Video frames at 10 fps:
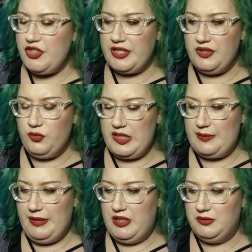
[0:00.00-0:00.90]
checked the
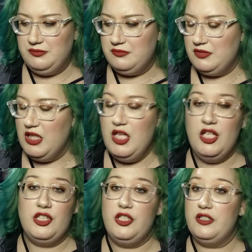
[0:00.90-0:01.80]
voicemail.
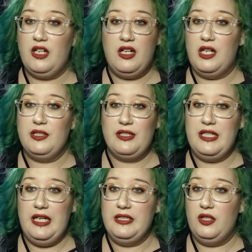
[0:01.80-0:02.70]
Could not
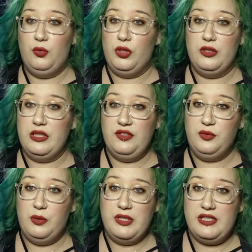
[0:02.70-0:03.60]
understand a word
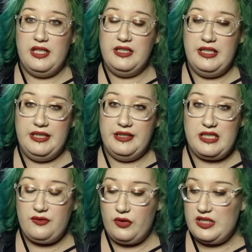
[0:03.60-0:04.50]
of what was said in
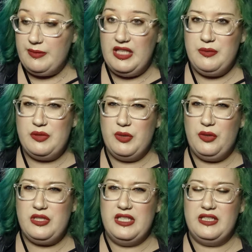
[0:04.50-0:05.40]
this voicemail. It was
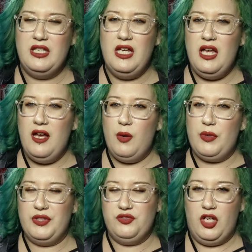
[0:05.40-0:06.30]
one of those like
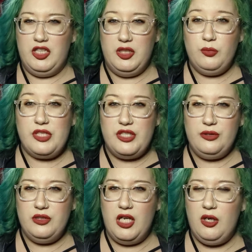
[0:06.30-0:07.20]
where the volume was
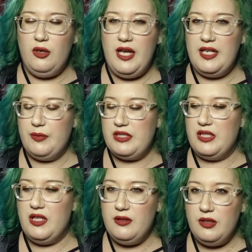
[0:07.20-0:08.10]
too low, and it was
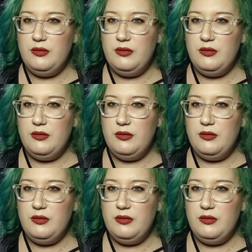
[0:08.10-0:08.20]
like